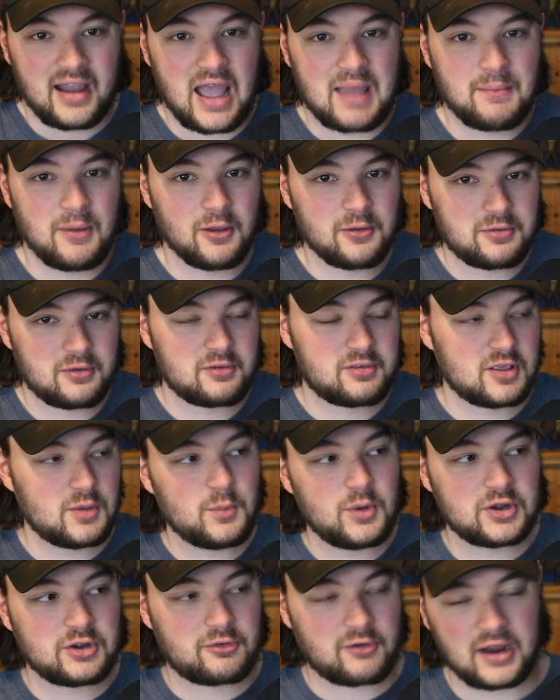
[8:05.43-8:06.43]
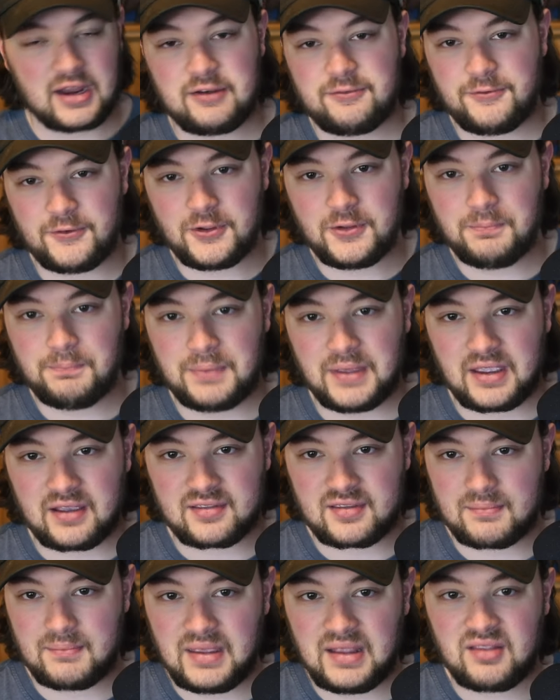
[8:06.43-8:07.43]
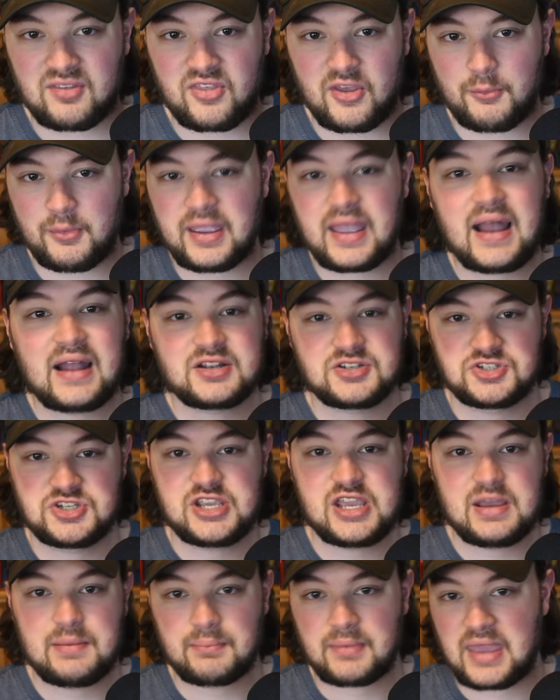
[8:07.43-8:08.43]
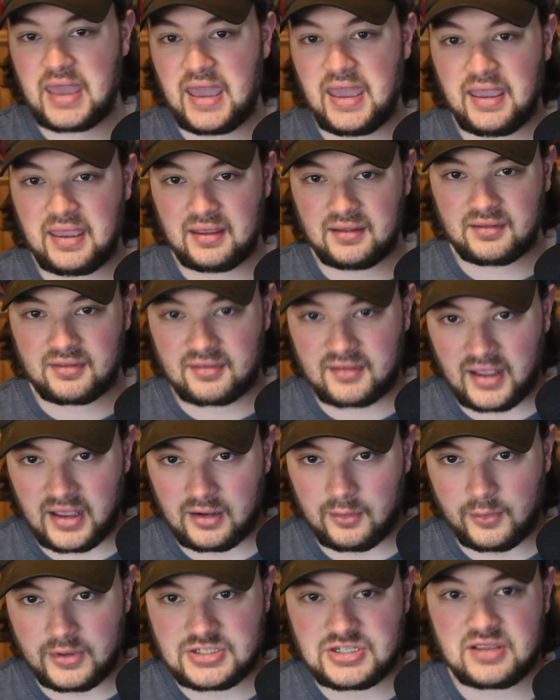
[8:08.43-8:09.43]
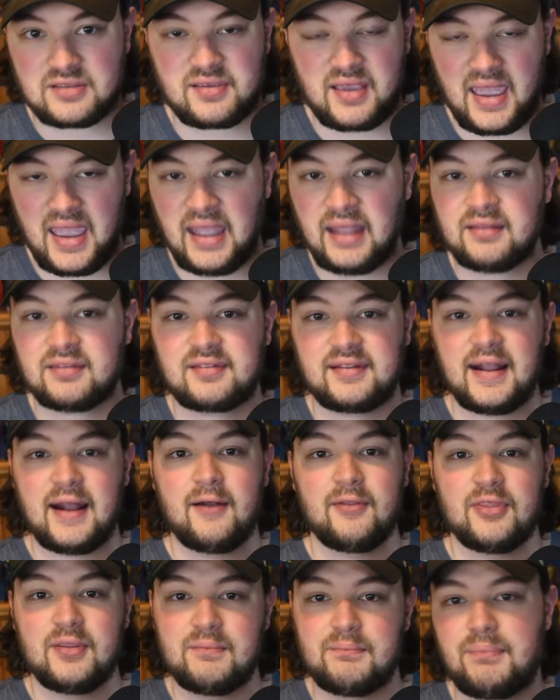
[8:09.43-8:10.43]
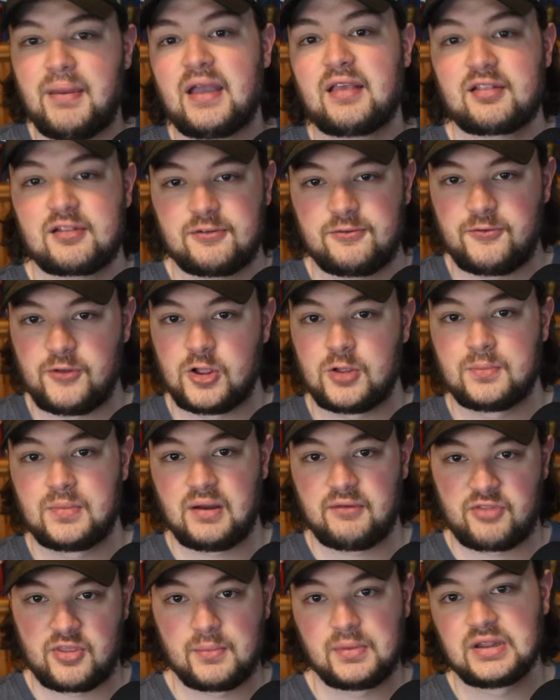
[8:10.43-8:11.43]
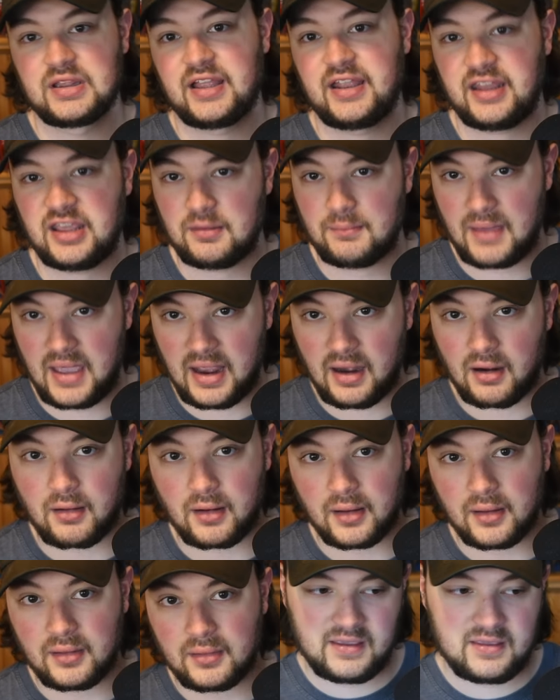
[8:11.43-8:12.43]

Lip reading: I'm also somewhat grateful because it means that we got GMK instead, which is hands down the best film of the millennium era.